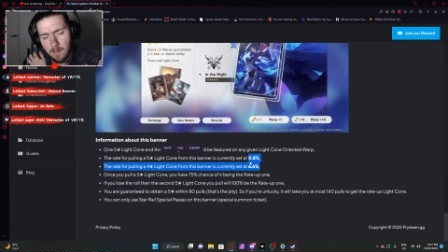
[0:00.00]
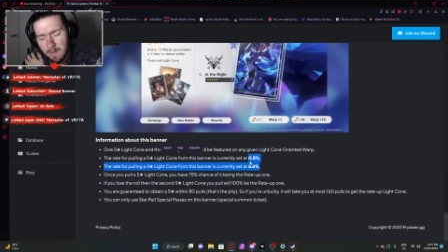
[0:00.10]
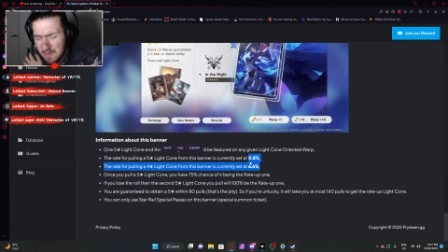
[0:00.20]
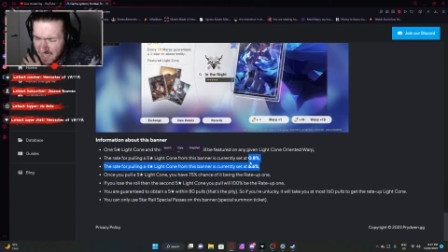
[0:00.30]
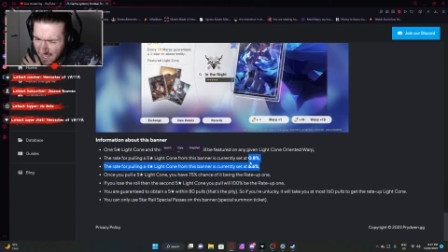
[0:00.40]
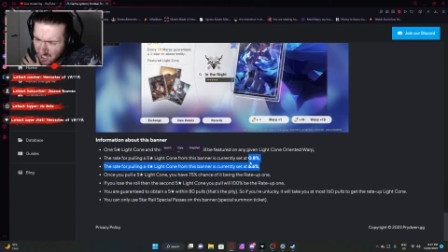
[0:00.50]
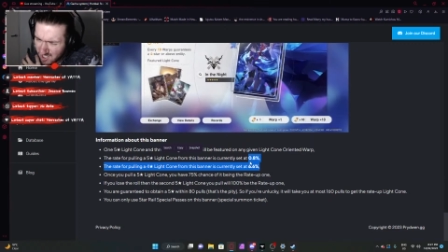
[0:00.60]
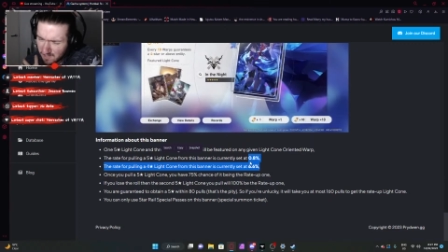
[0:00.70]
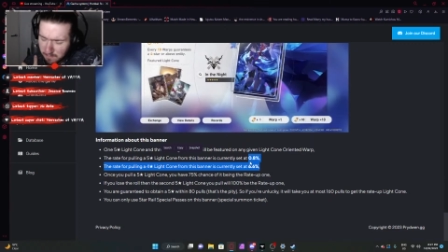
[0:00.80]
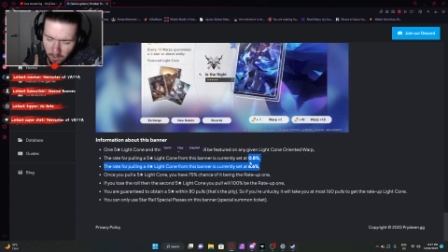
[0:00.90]
Maybe Genshin's
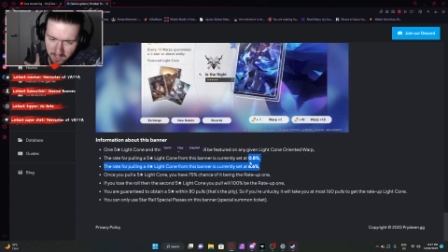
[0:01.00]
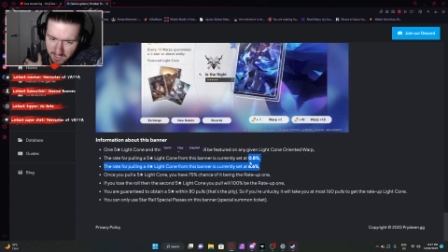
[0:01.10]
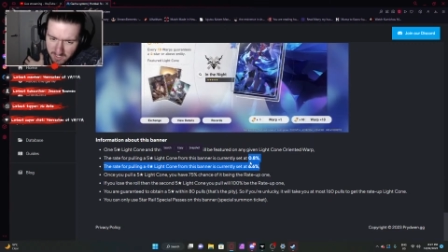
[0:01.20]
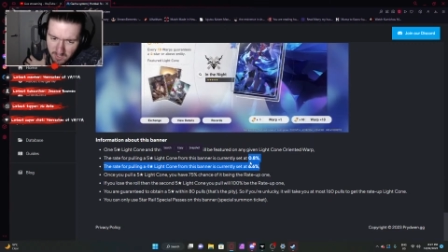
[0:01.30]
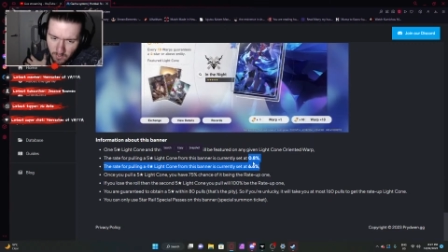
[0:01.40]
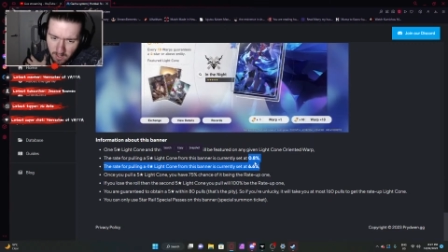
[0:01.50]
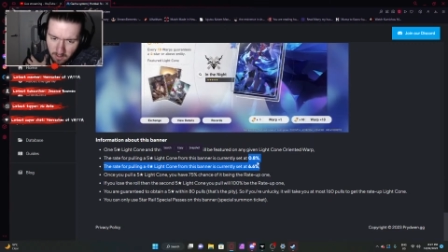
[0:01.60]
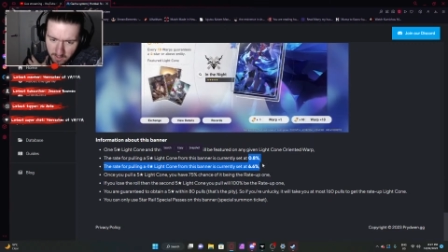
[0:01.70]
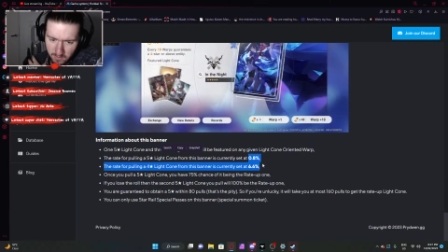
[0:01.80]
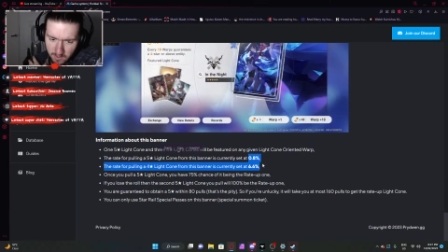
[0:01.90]
is 0.6 as well
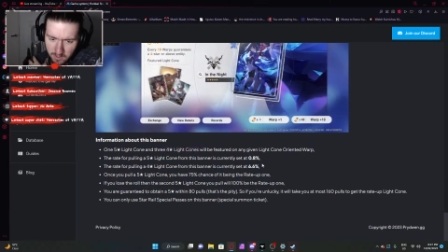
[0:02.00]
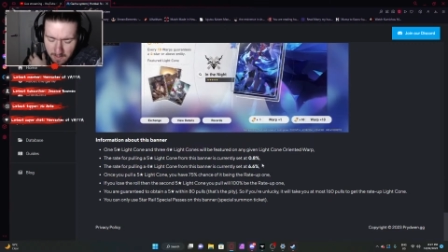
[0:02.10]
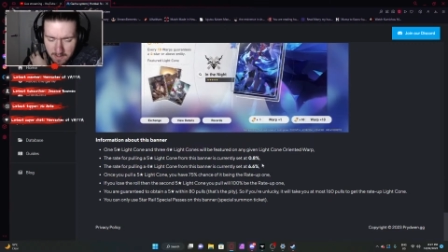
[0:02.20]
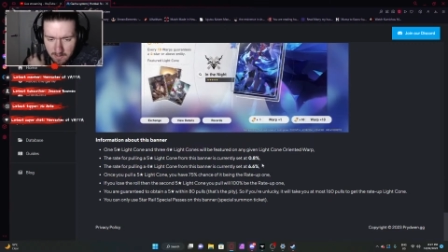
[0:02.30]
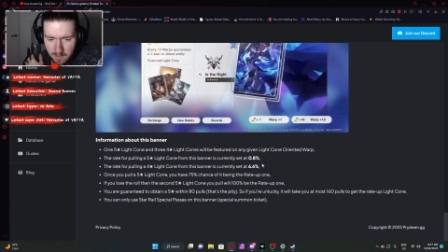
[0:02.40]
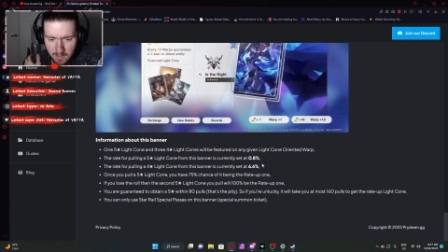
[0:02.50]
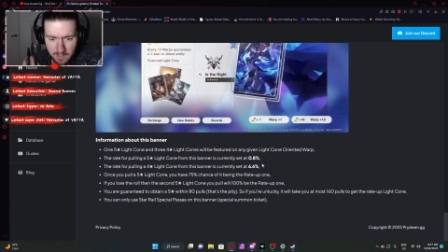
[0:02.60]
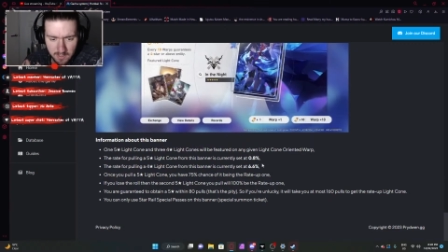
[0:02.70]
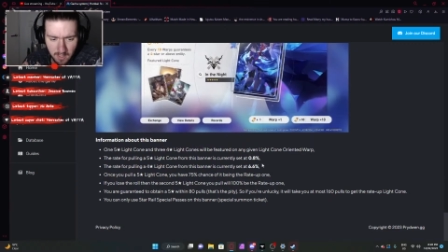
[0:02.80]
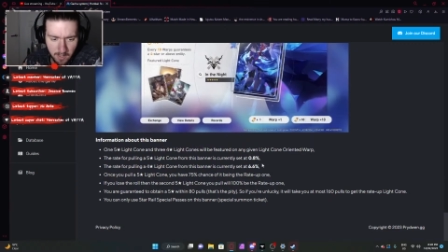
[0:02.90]
on this one, so maybe uh, this
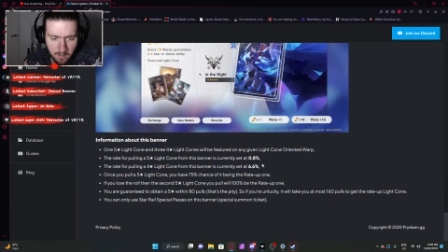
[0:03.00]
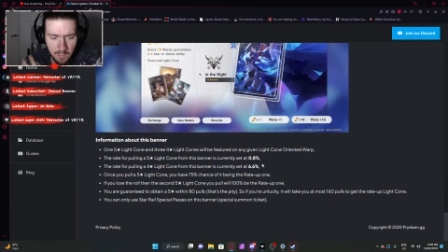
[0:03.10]
is higher.